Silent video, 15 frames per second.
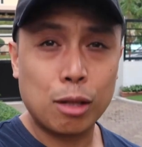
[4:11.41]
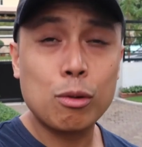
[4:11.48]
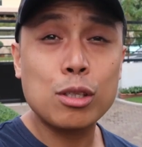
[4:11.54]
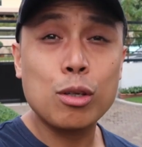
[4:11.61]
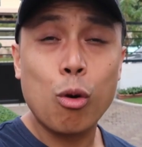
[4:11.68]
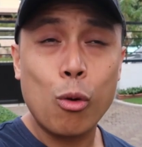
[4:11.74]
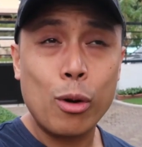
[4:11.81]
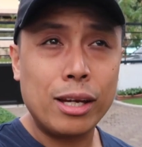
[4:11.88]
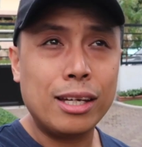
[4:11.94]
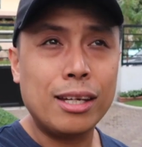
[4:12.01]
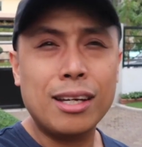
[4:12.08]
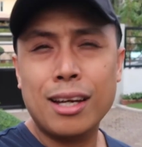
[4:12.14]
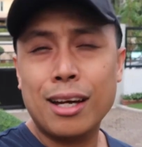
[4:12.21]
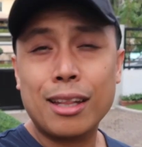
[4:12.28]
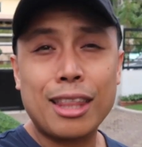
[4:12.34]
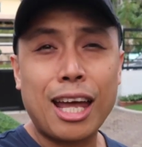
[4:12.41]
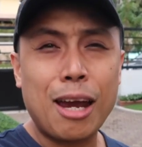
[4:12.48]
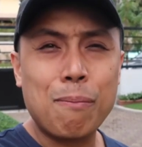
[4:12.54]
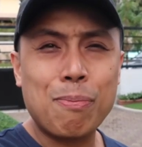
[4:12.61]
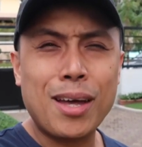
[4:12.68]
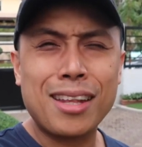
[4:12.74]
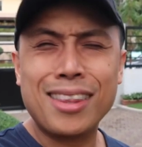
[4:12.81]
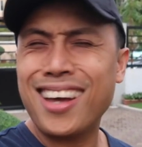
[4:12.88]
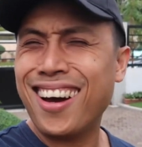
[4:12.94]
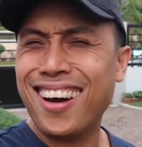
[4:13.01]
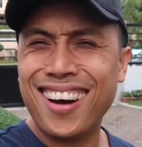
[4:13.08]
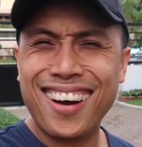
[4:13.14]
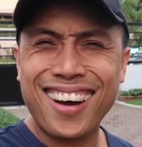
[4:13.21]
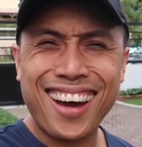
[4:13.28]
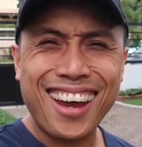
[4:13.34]
That was the only time that
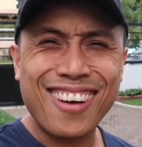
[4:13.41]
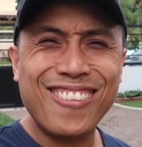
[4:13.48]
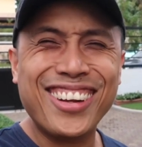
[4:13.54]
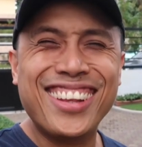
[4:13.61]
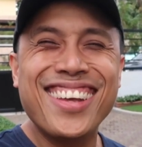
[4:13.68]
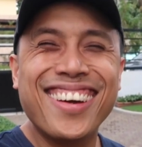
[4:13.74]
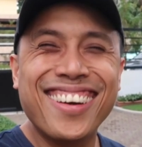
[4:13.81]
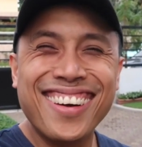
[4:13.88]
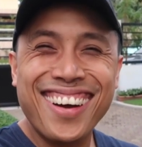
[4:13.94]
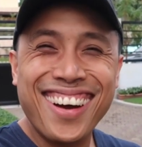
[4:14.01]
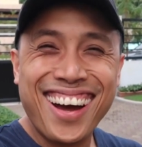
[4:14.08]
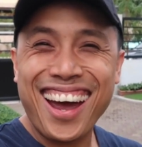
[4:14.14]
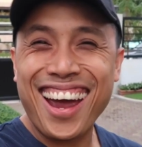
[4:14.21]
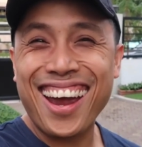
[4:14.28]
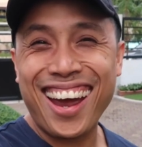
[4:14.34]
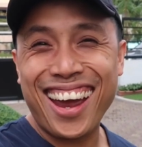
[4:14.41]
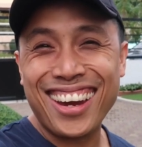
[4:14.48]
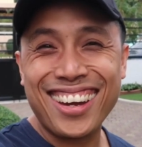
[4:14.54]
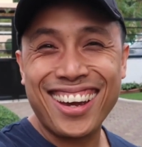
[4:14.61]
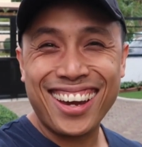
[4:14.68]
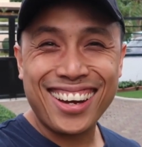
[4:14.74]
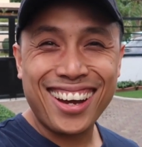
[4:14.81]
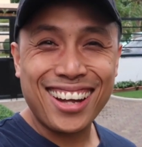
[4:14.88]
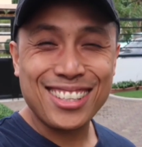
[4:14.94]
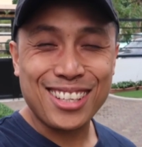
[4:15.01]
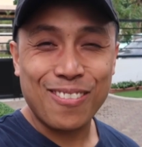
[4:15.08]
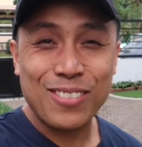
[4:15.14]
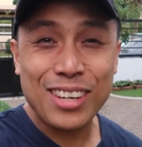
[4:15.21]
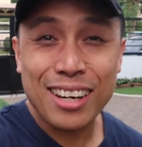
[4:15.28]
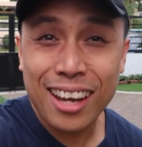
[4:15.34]
I got
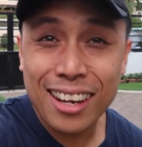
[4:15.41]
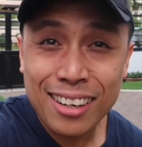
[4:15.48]
something.